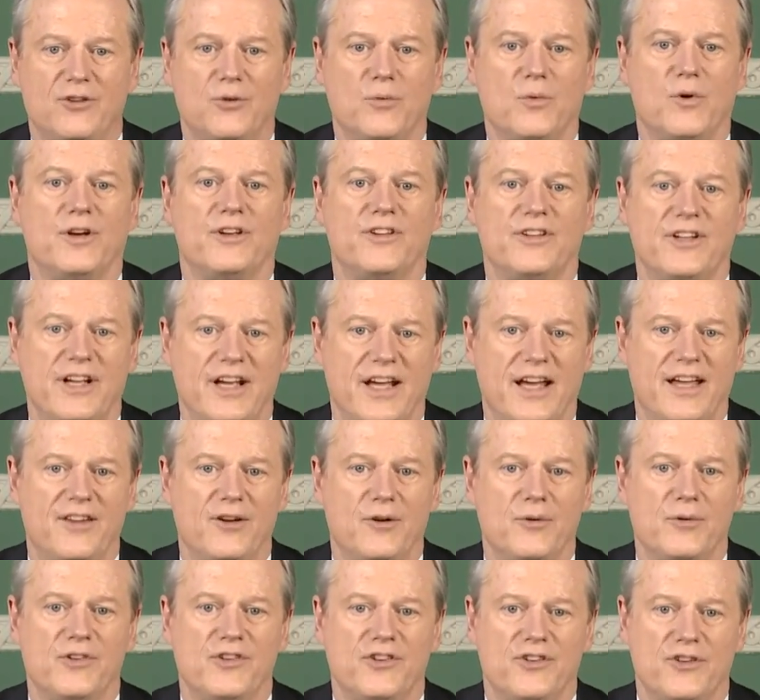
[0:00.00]
to work
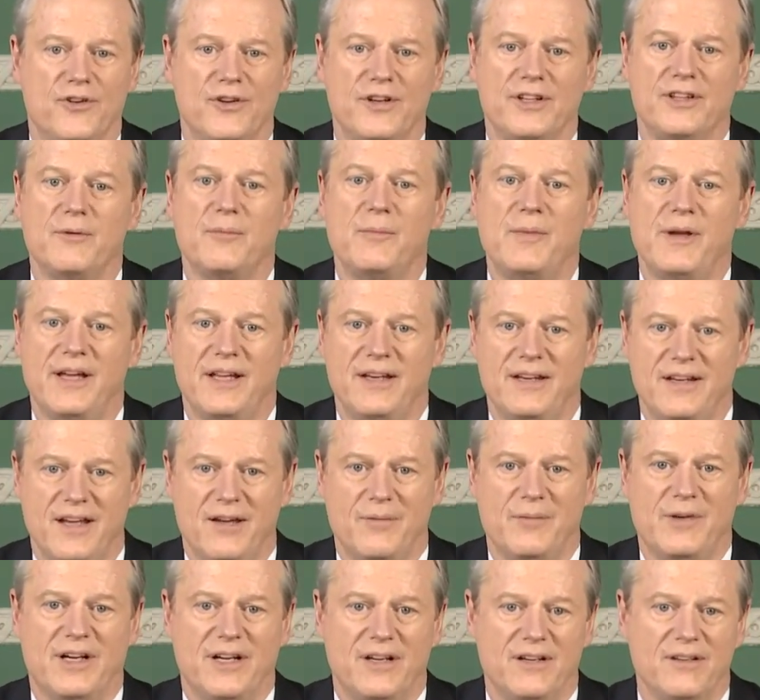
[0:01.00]
together was during the
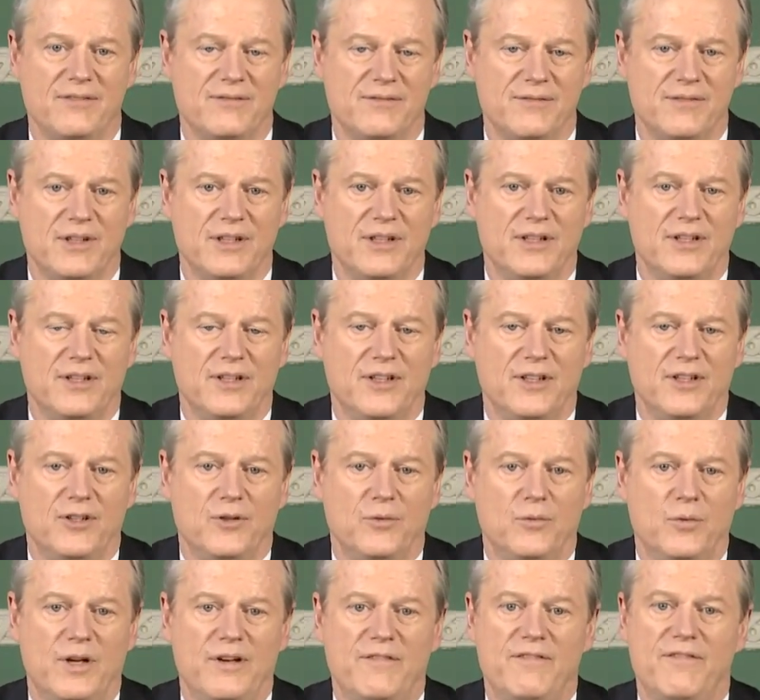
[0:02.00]
pandemic.
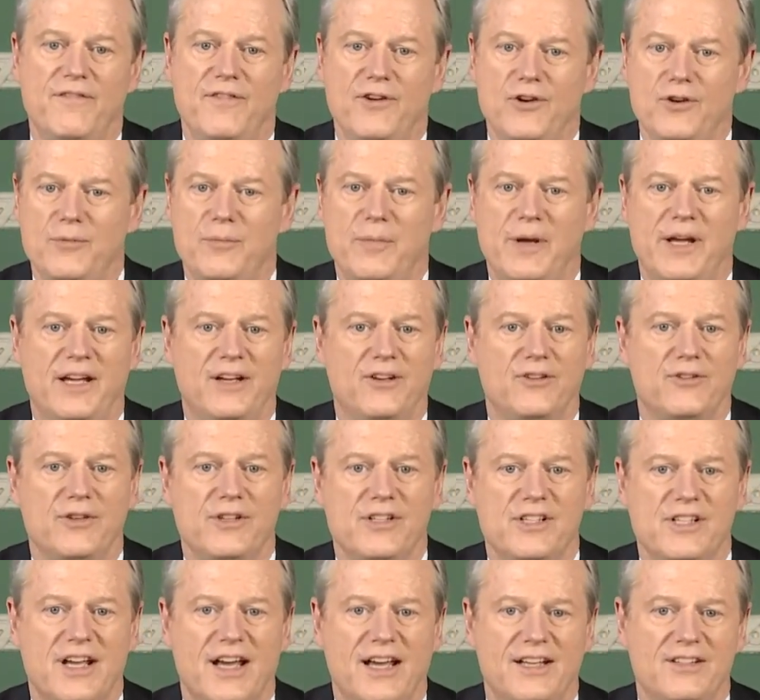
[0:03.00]
When food
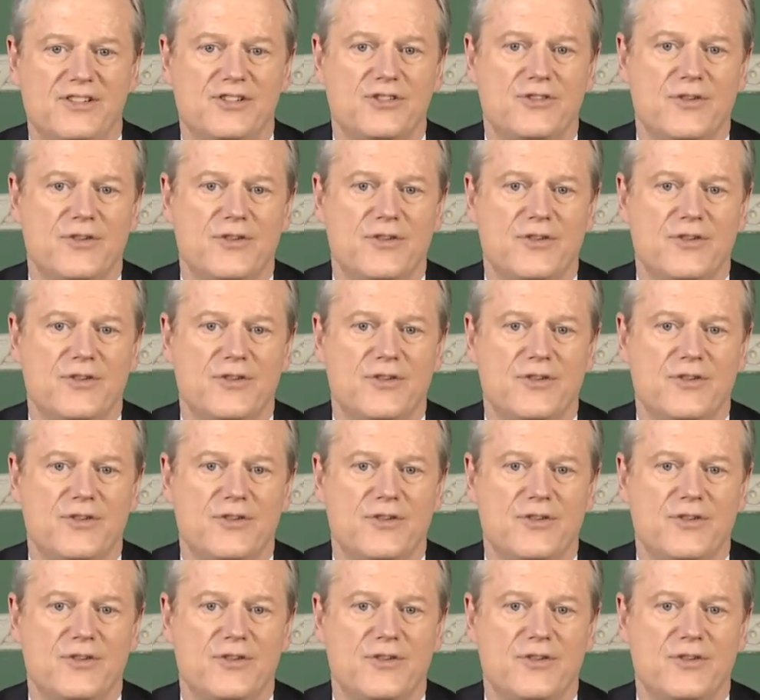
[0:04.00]
pantries got